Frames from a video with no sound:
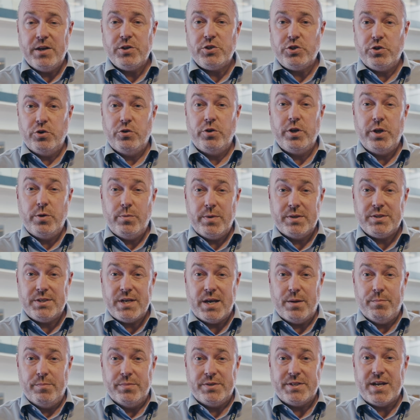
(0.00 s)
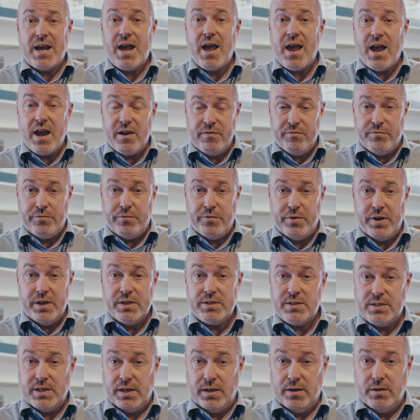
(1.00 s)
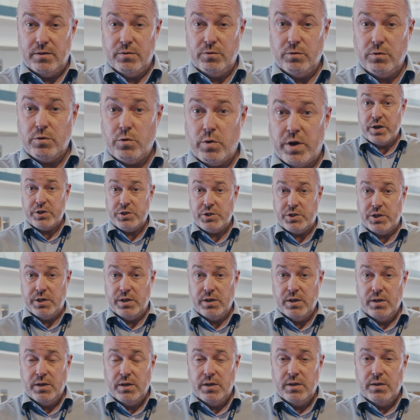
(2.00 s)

sure you attempt every single question.